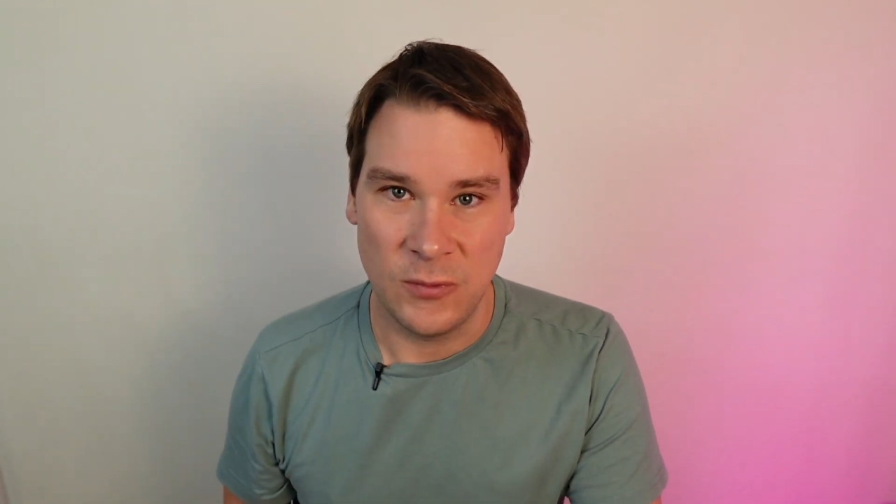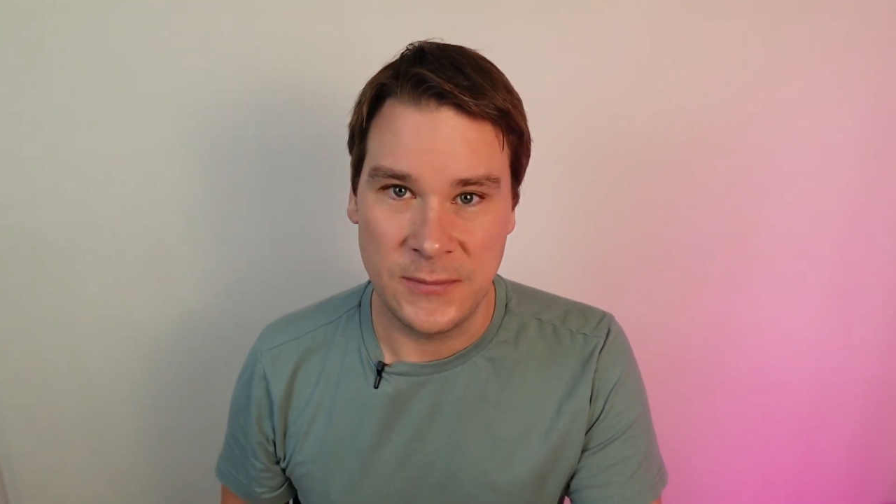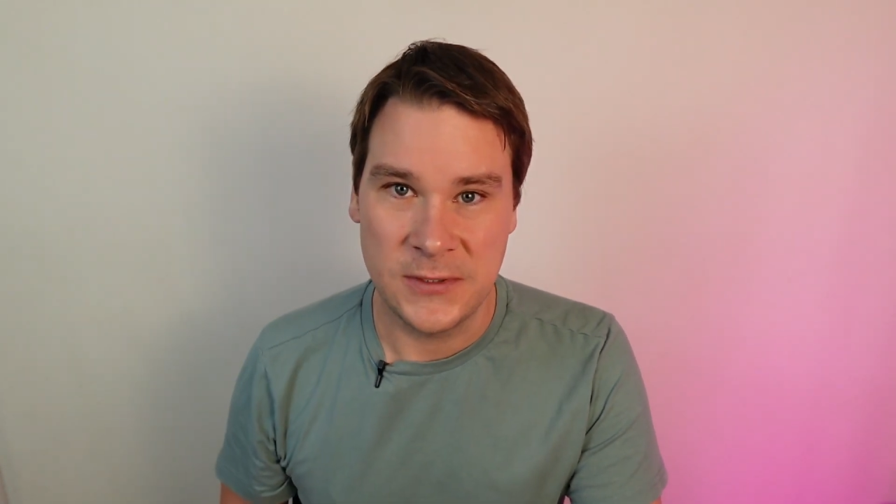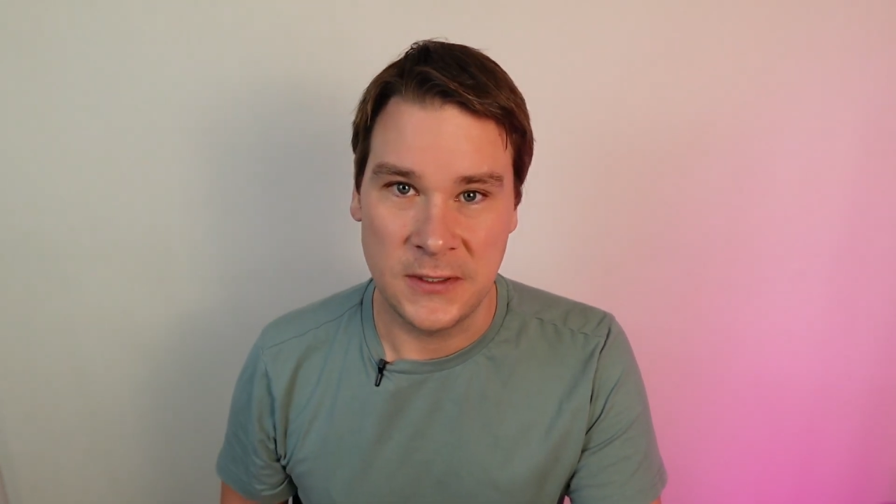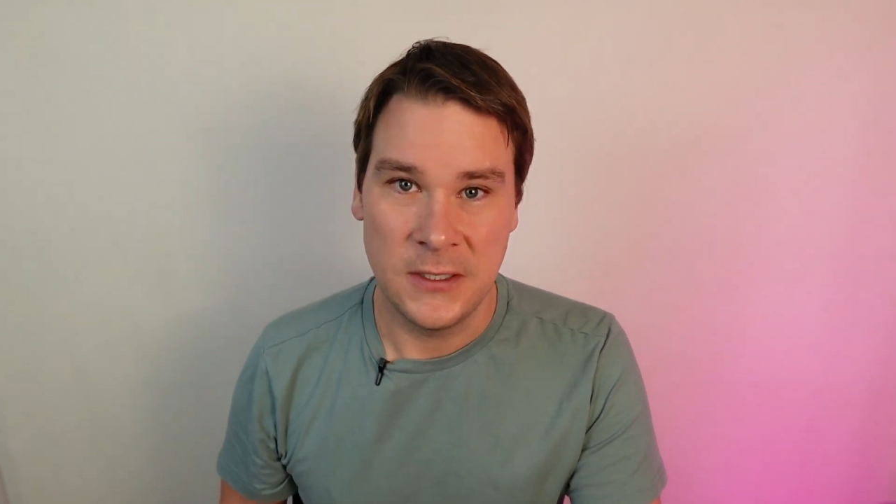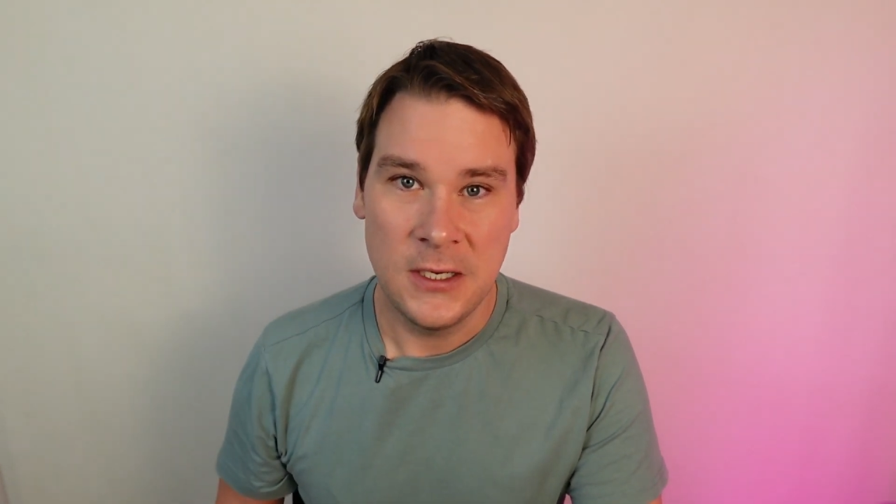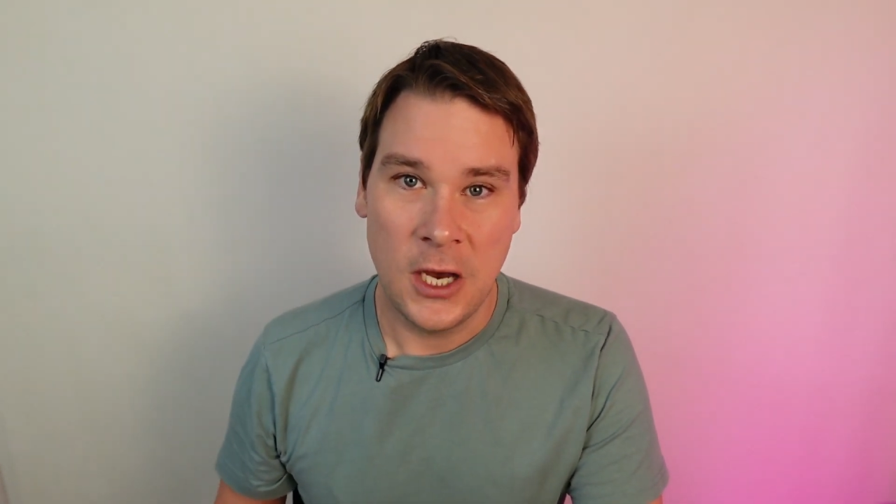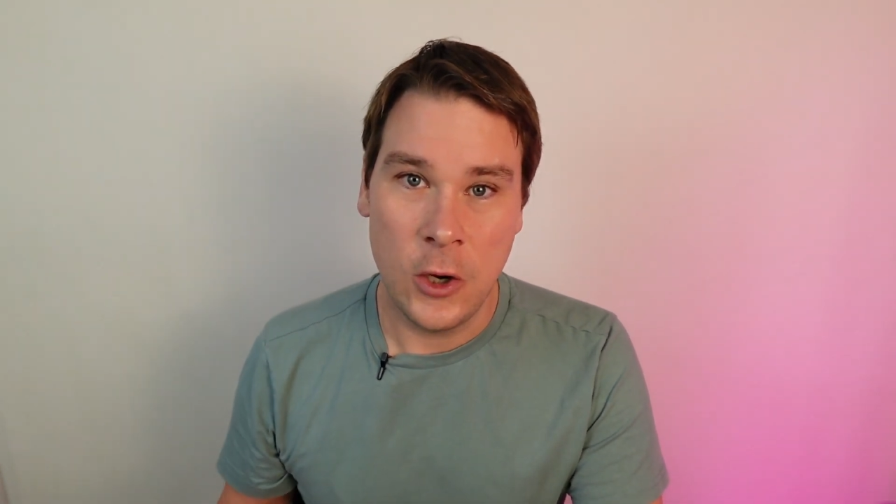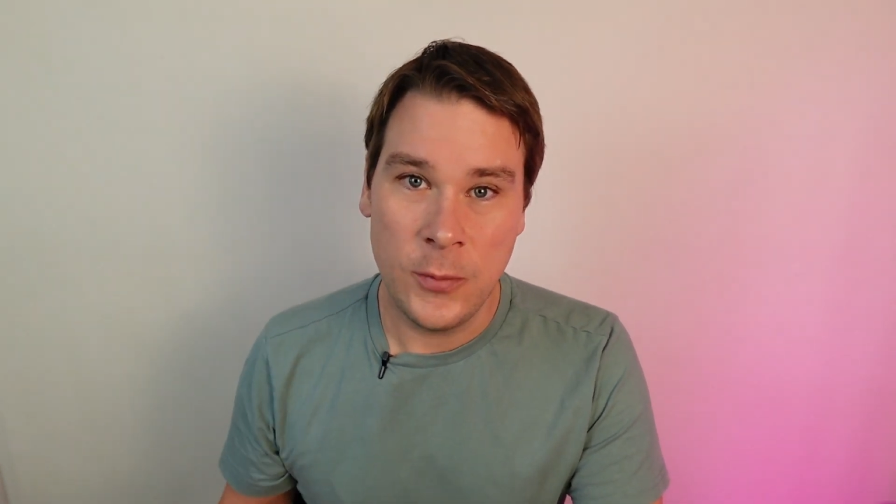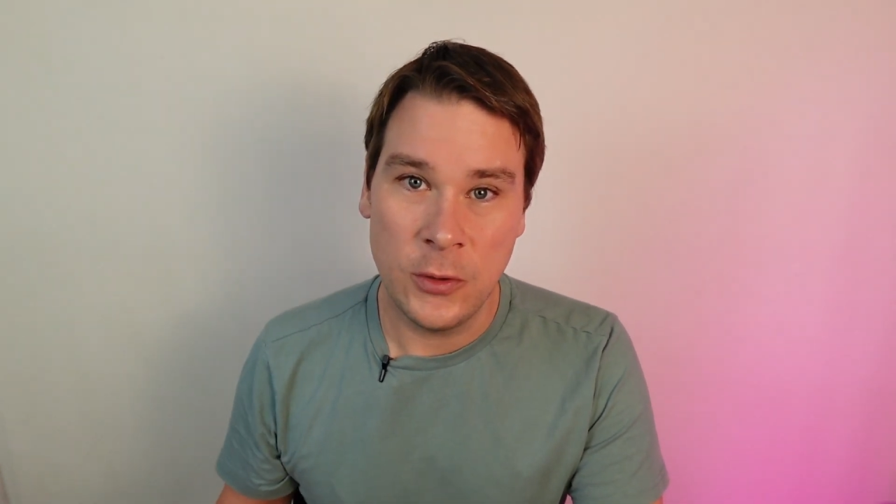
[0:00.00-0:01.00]
website.
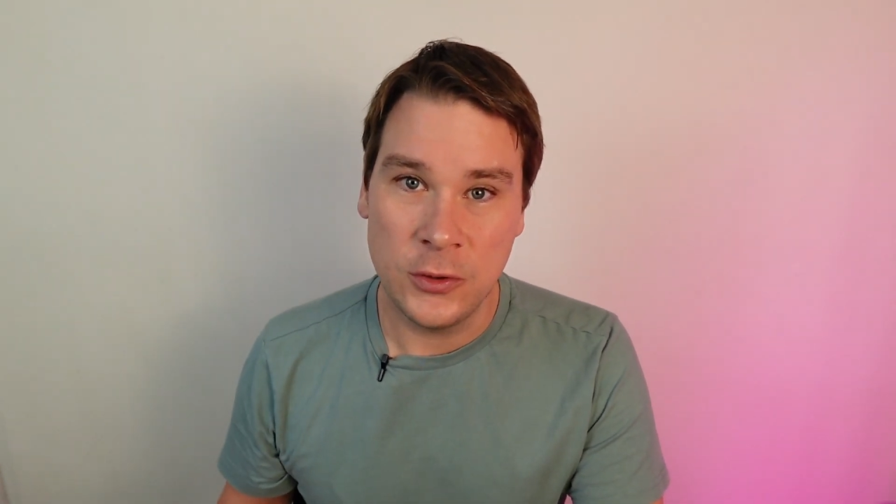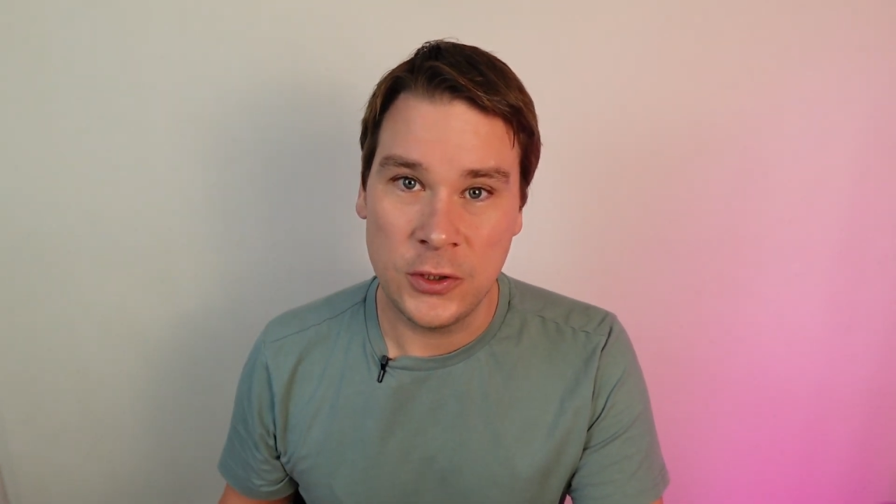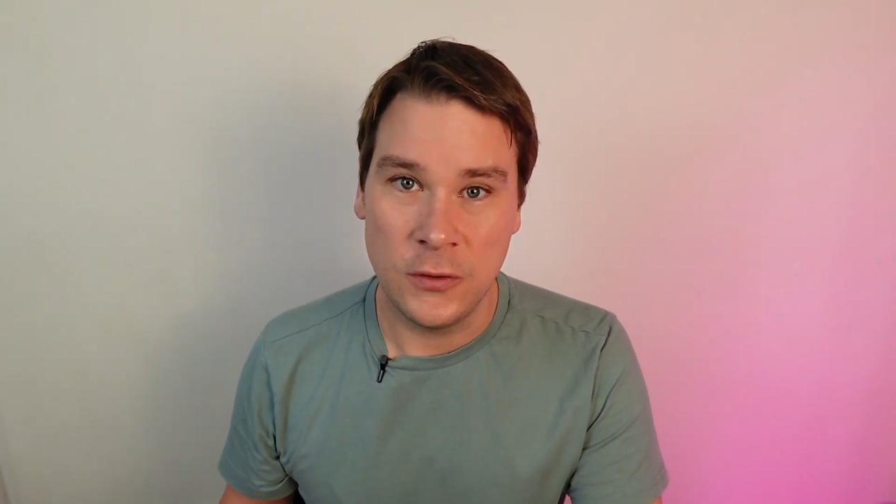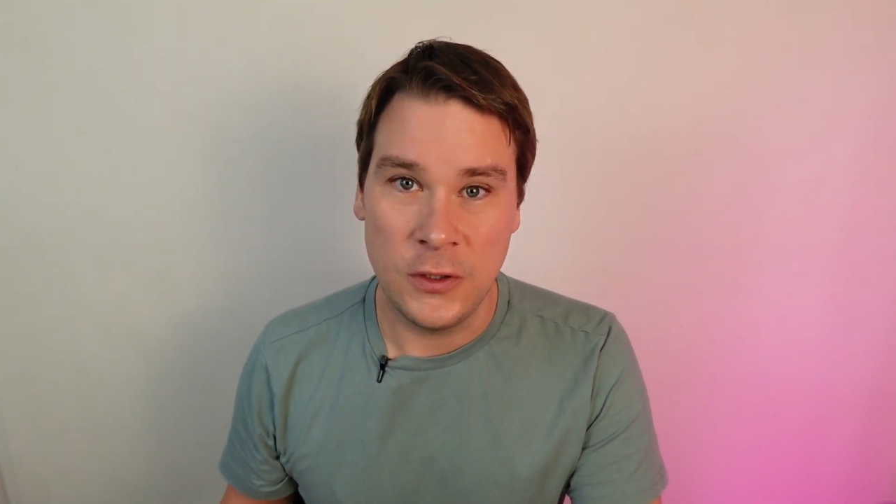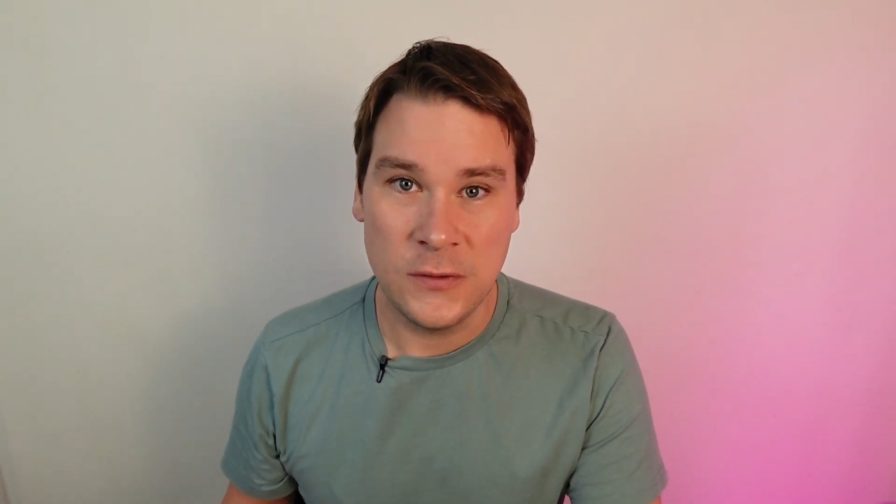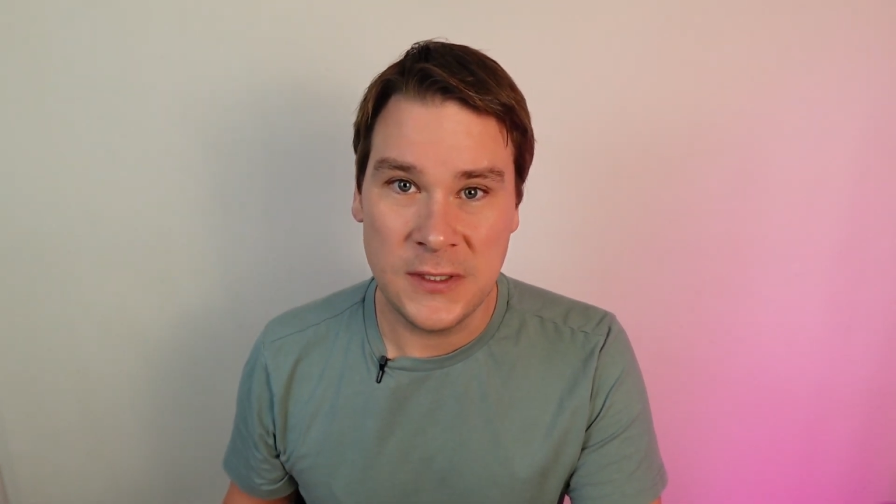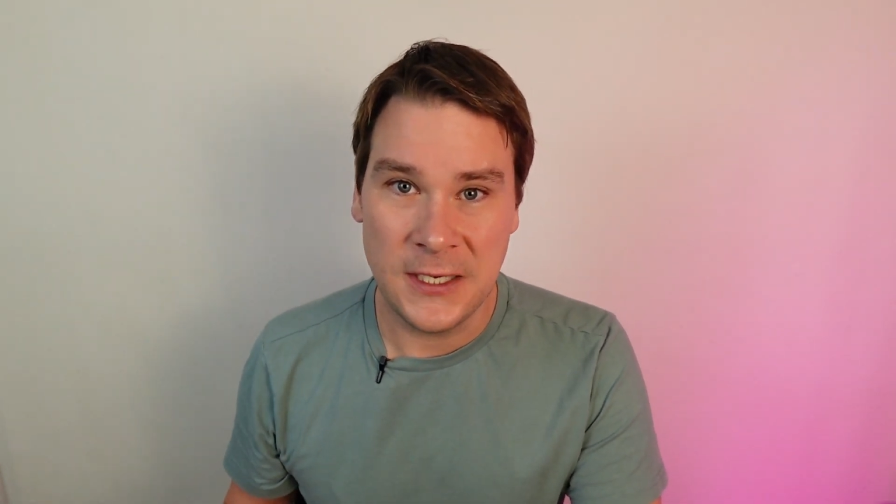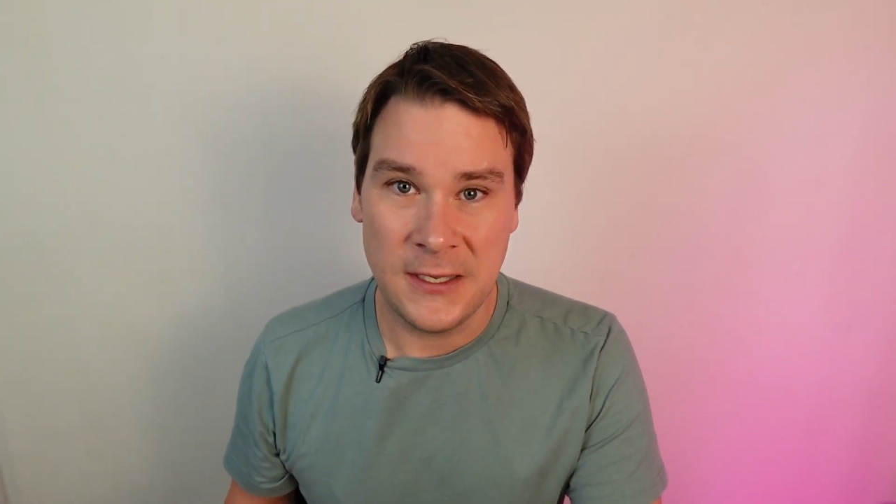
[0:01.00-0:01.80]
I hope you enjoy using